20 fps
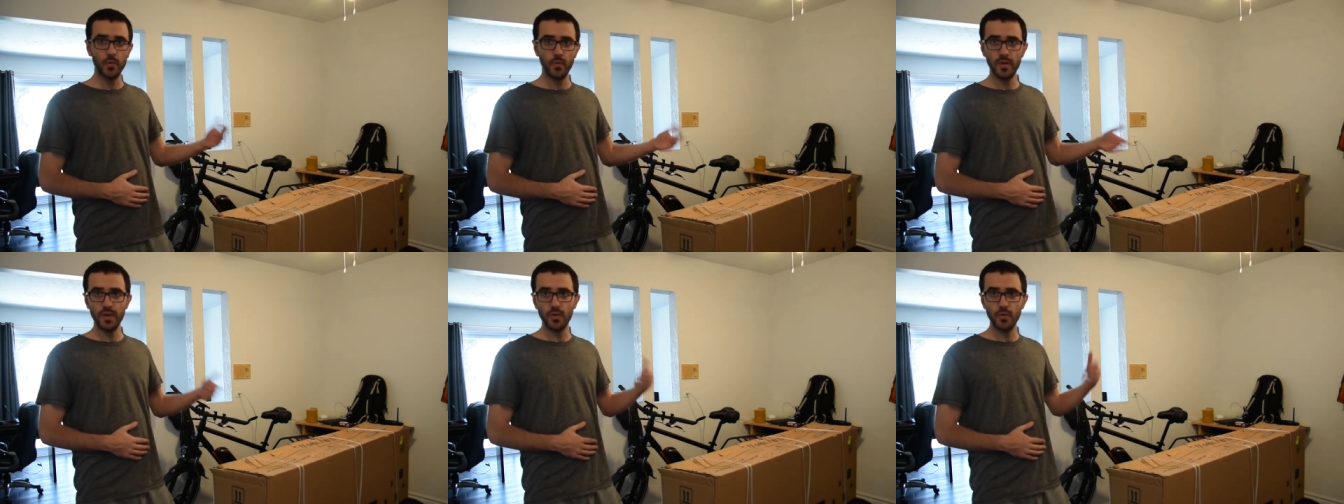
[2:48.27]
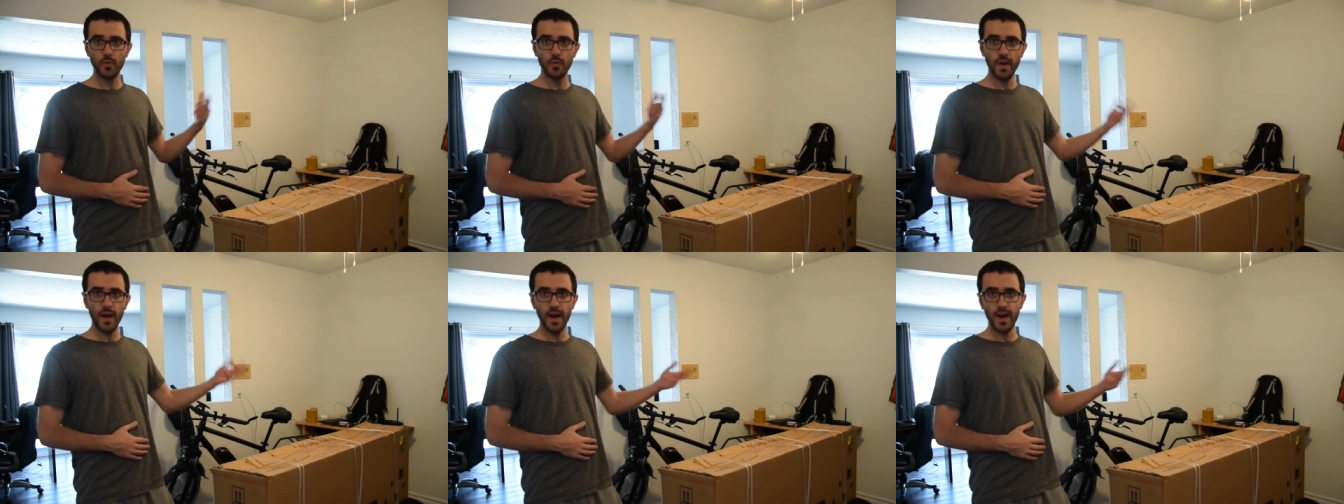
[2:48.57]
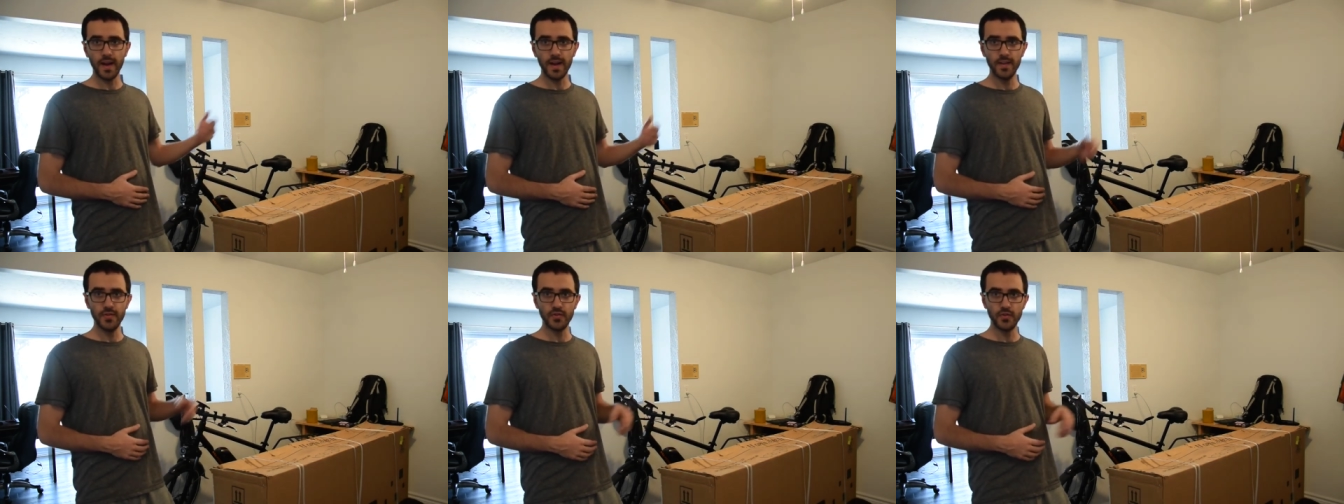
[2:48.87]
rear
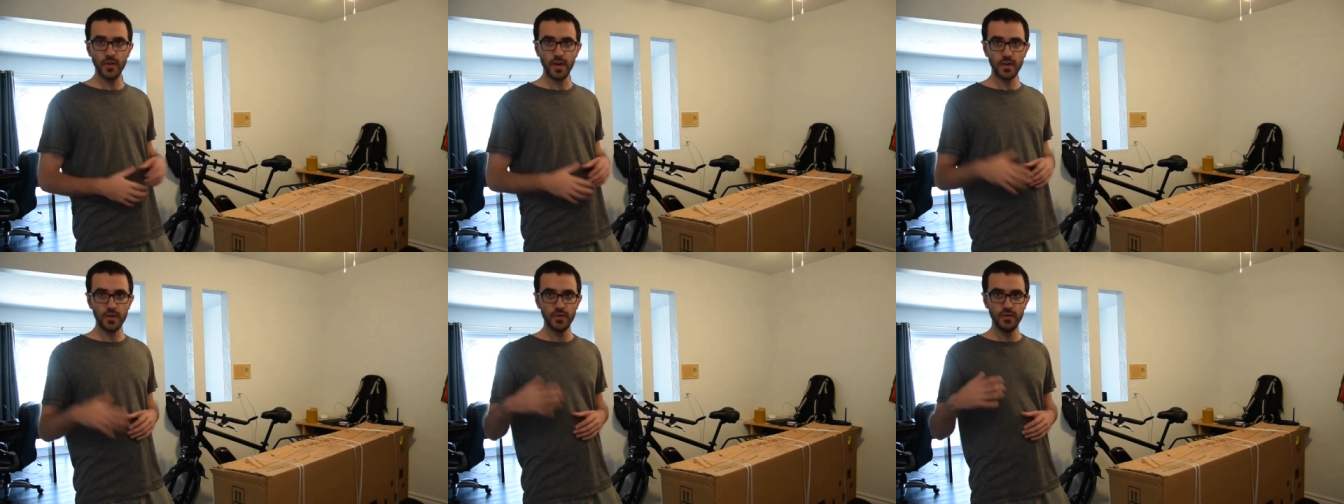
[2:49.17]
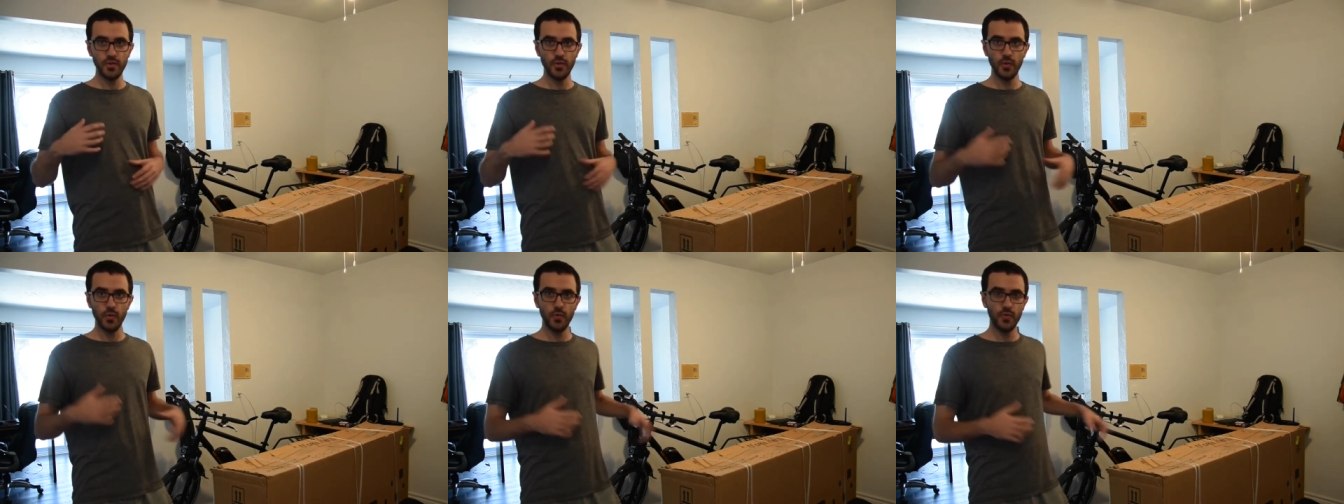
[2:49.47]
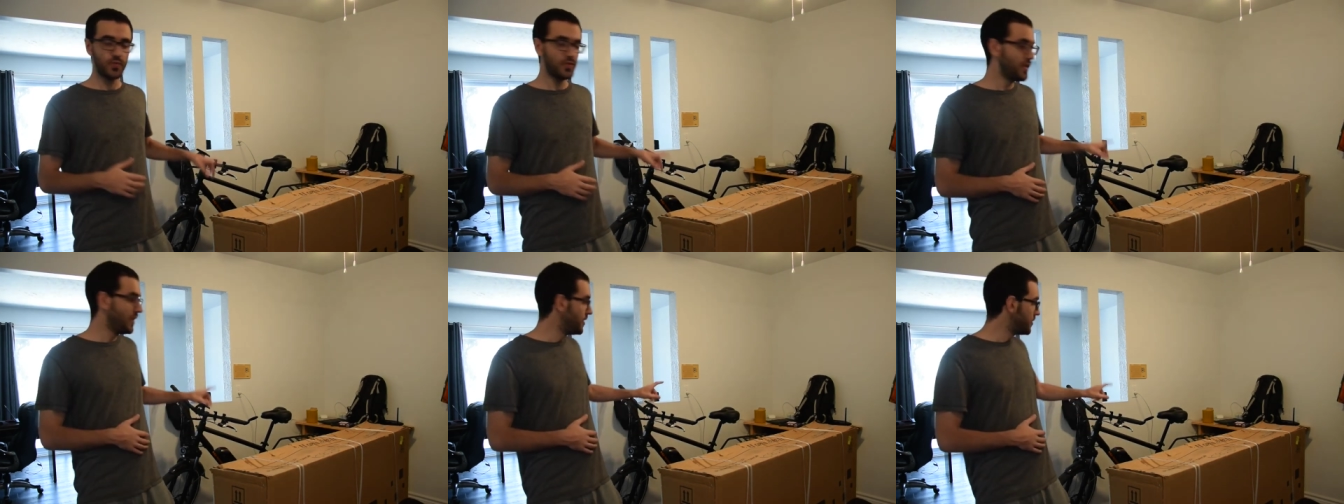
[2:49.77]
rack, and so I could
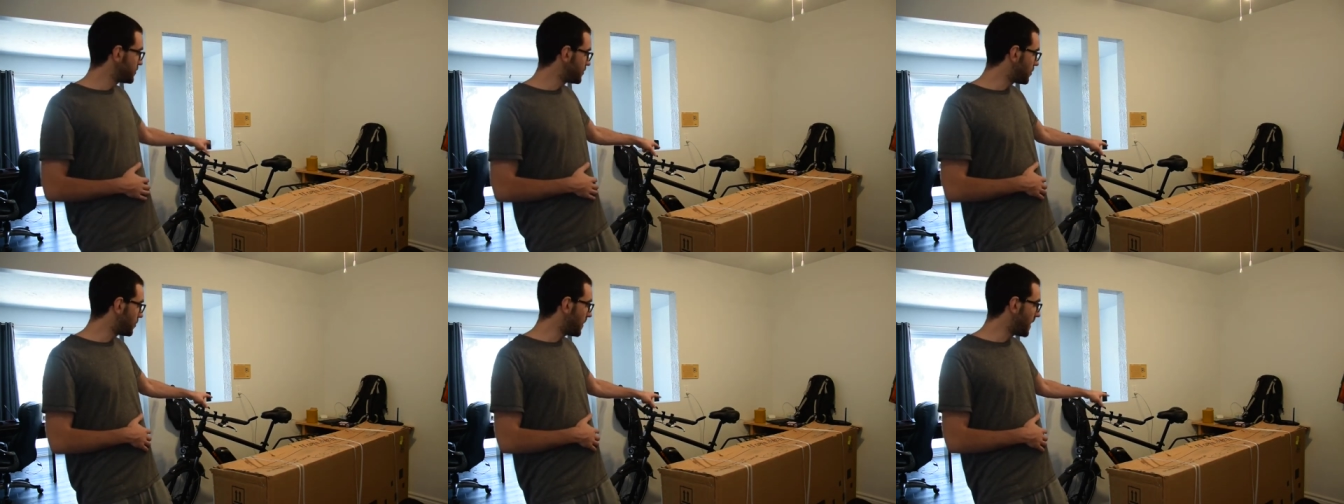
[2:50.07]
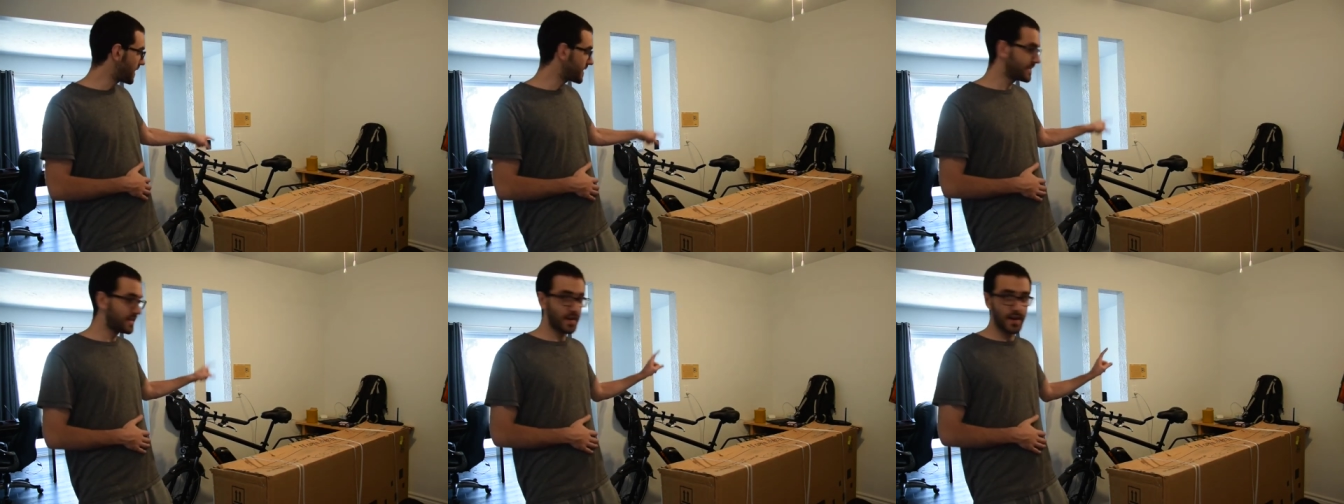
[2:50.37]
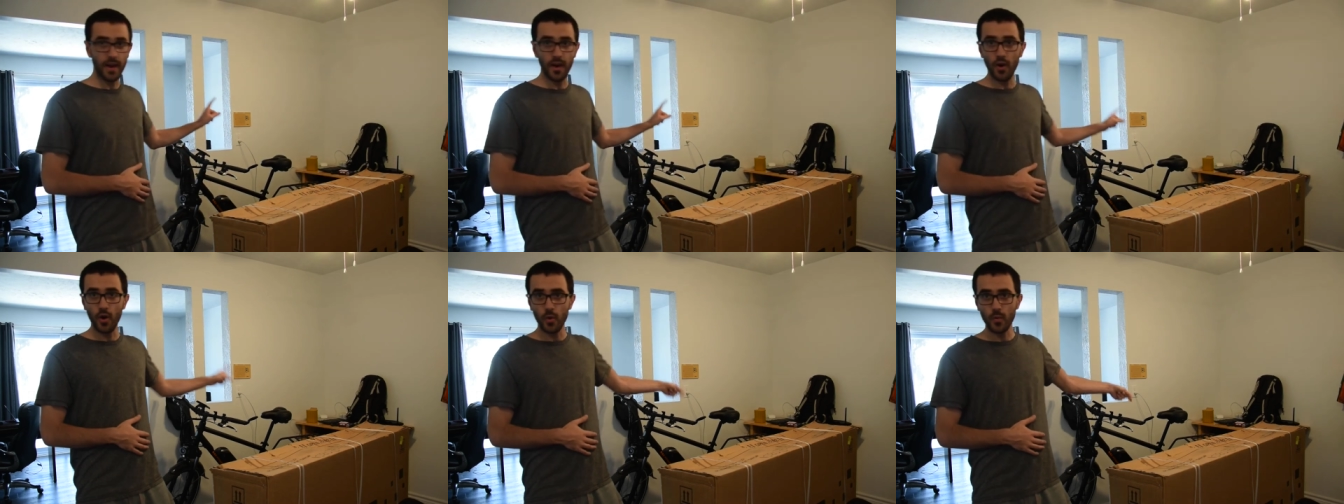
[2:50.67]
use the rack that
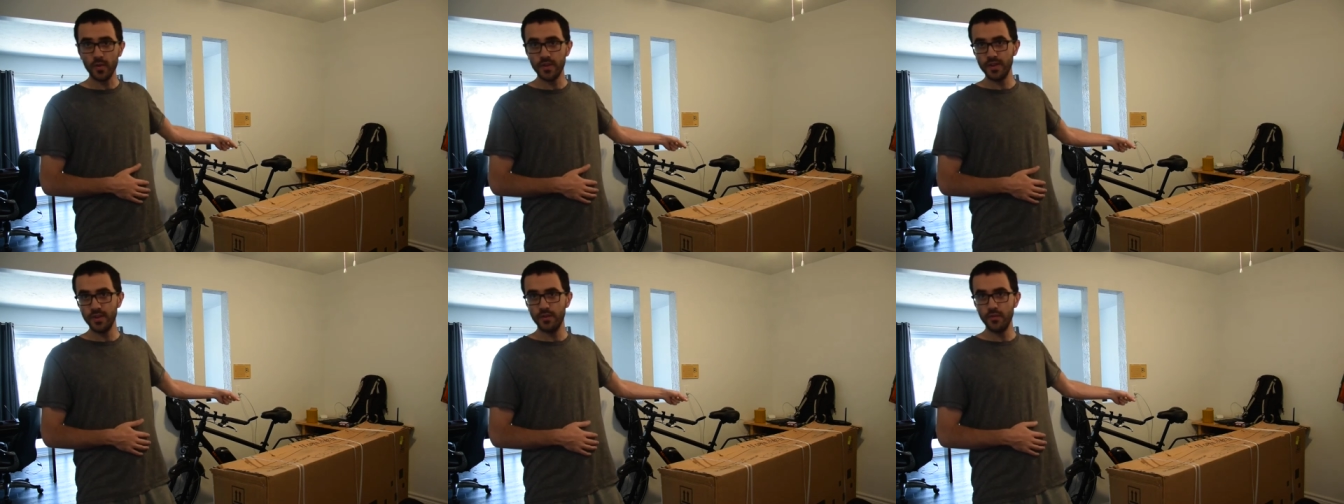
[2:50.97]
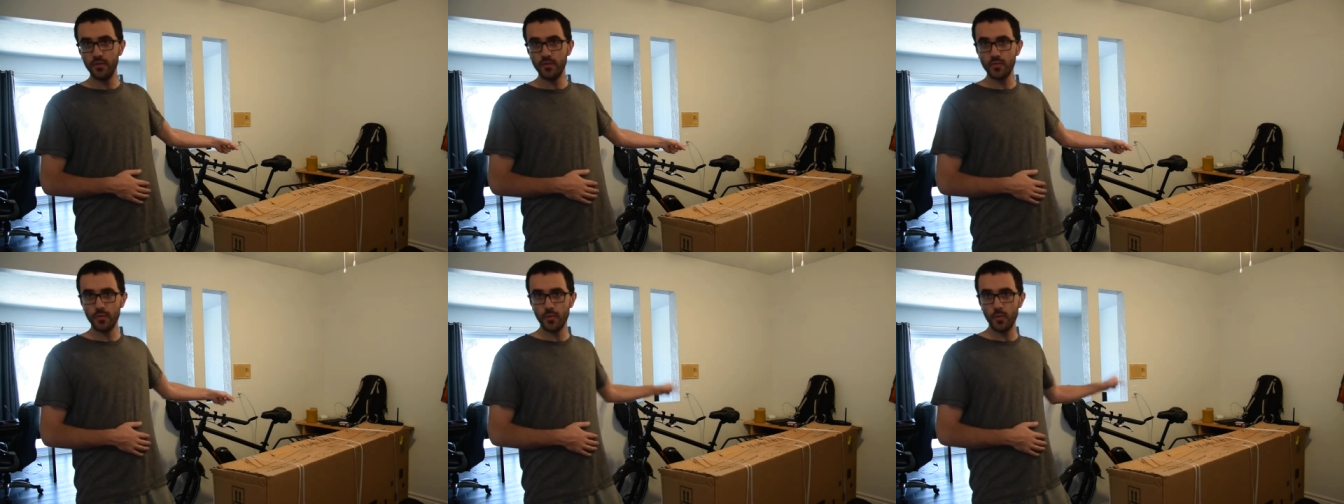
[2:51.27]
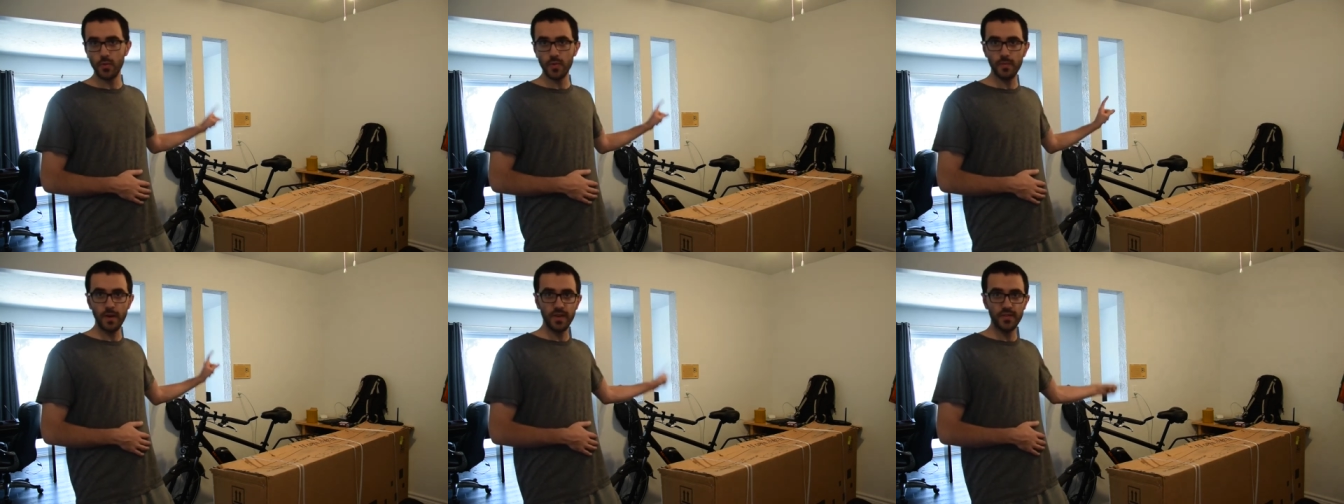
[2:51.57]
I already use
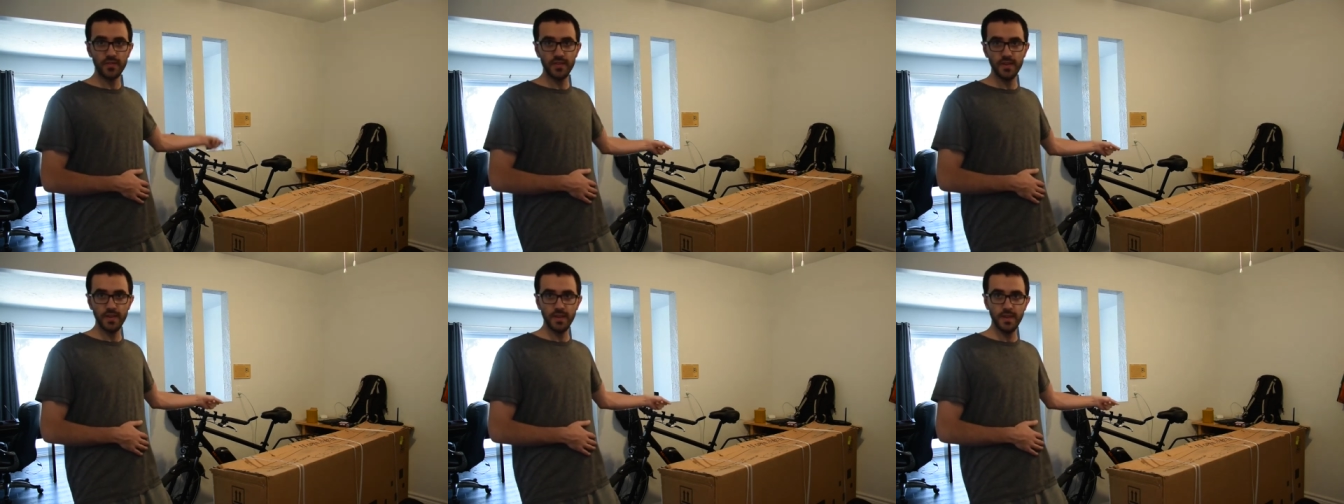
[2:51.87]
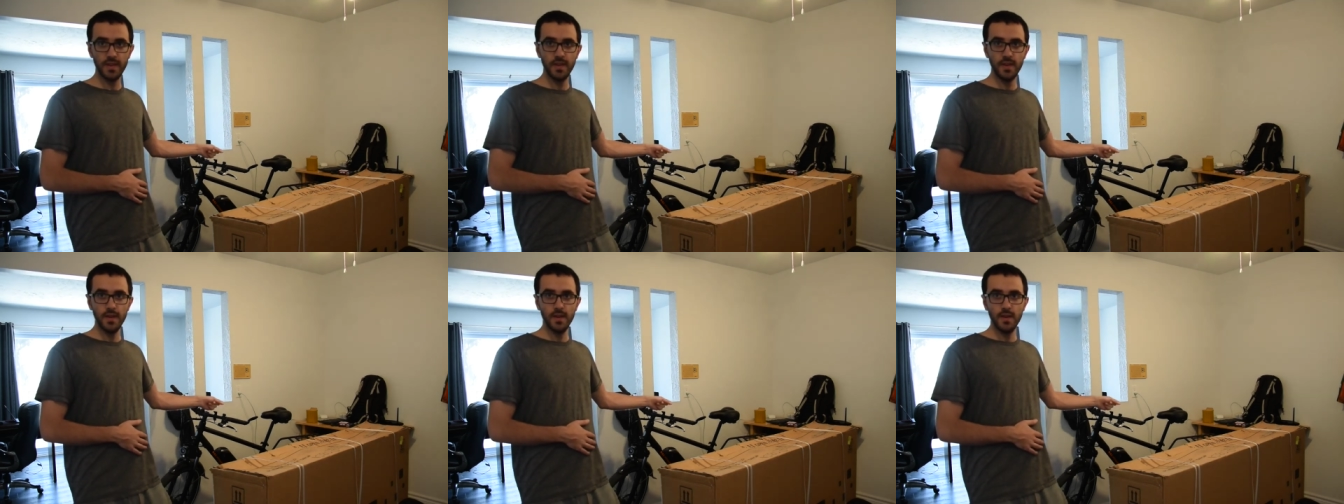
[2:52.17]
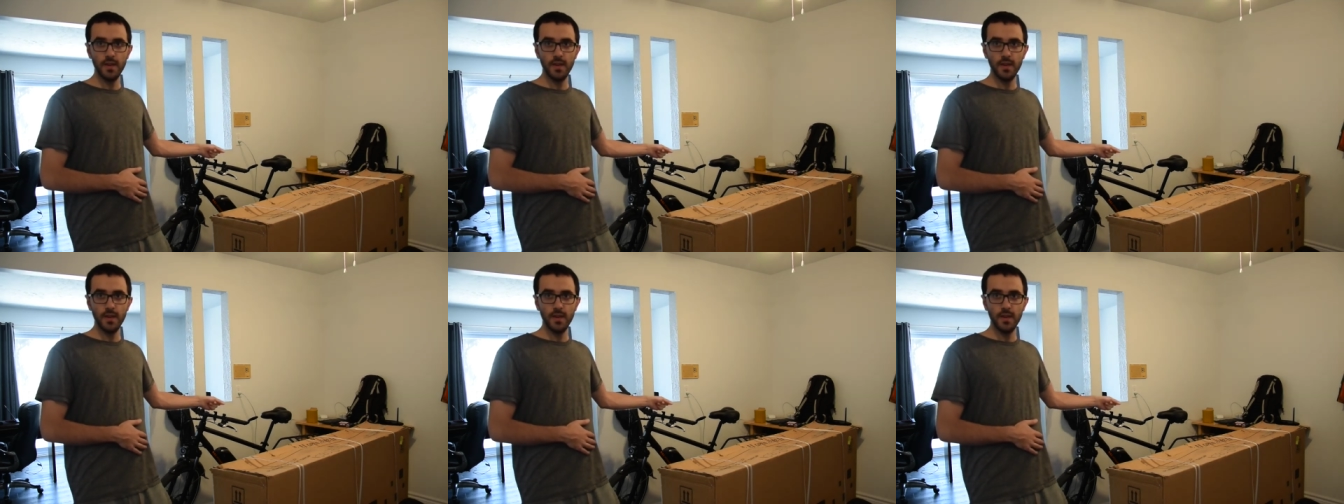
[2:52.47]
with my city